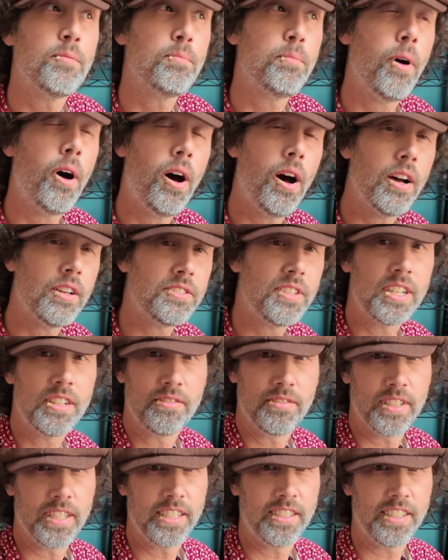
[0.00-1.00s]

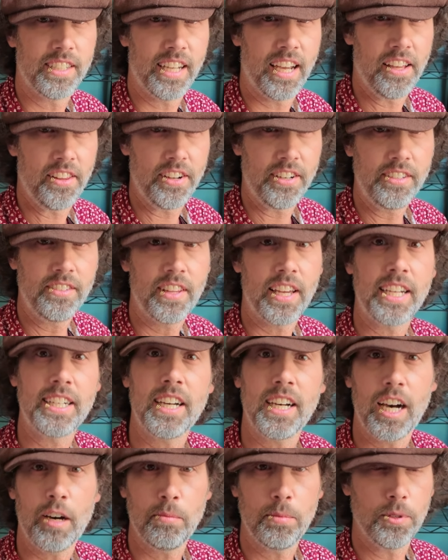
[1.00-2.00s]
positively together, they
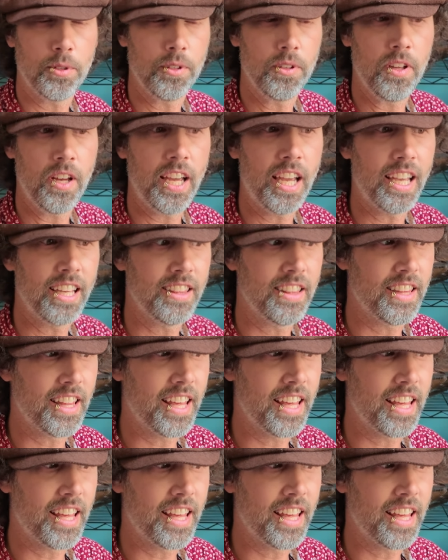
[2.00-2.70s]
couple and